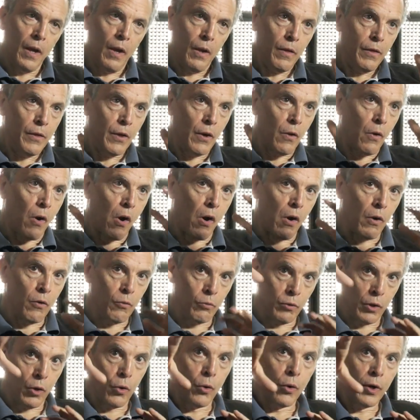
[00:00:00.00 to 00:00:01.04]
there are
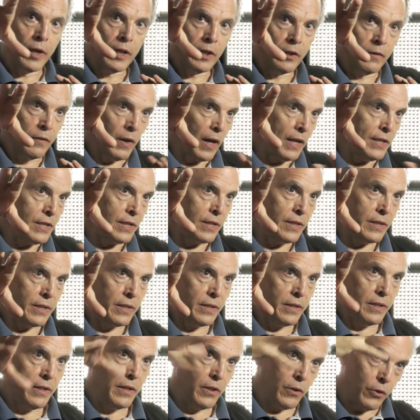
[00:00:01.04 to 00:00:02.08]
recording
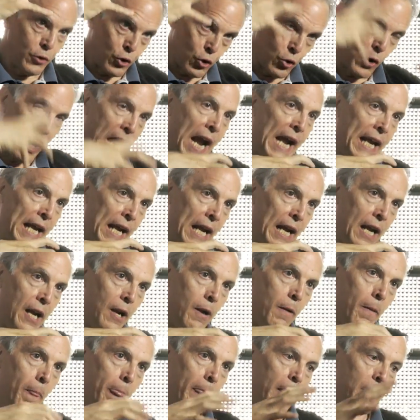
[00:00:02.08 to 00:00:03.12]
devices that are tracking.
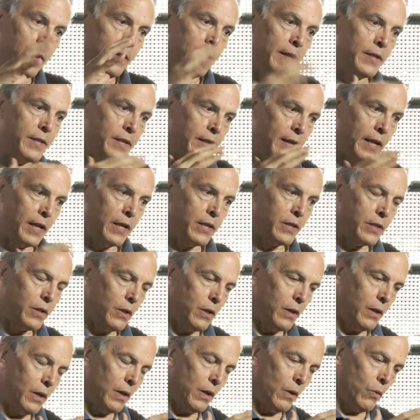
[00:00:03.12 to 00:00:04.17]
These things
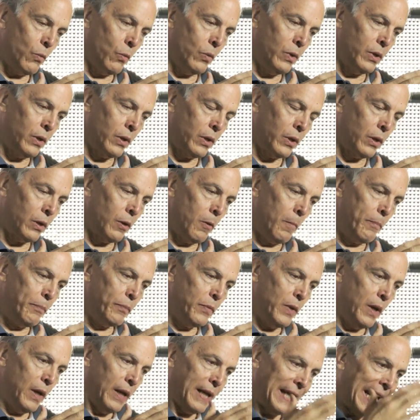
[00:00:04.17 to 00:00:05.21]
will
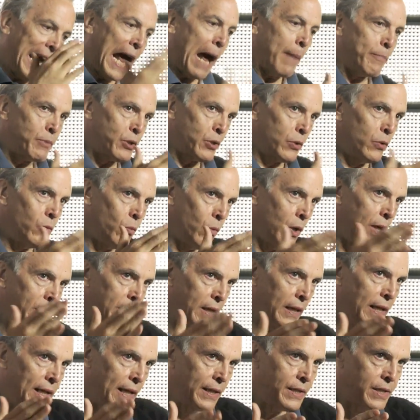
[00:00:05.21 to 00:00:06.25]
capture
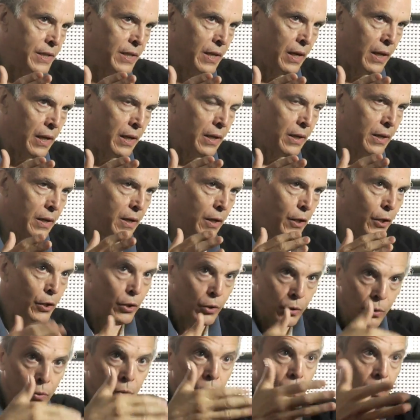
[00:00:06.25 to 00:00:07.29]
what gets done.
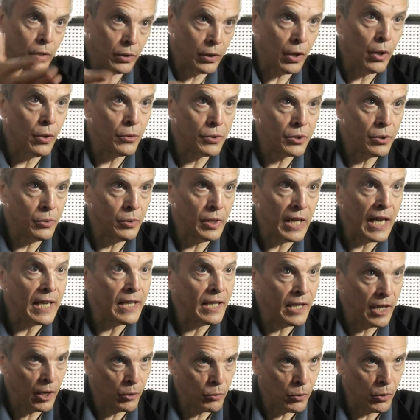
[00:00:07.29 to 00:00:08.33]
You will go to an
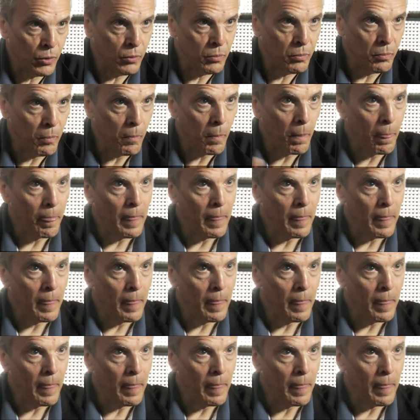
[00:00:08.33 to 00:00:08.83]
editing room